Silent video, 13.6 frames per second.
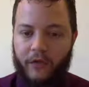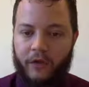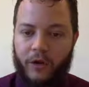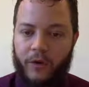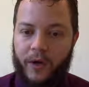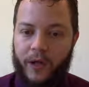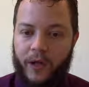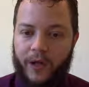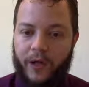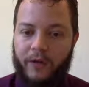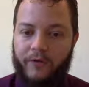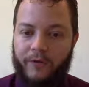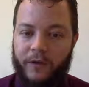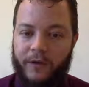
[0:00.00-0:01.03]
So it
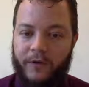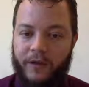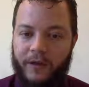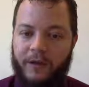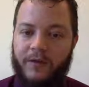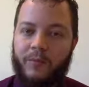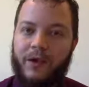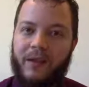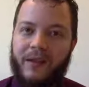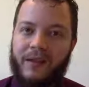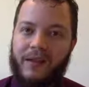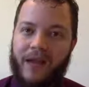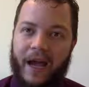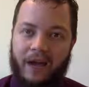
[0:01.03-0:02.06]
converts everything to be the
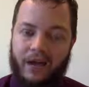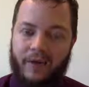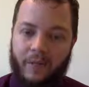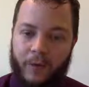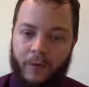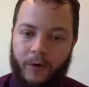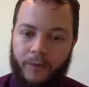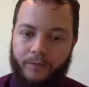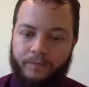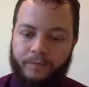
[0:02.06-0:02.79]
exact same number.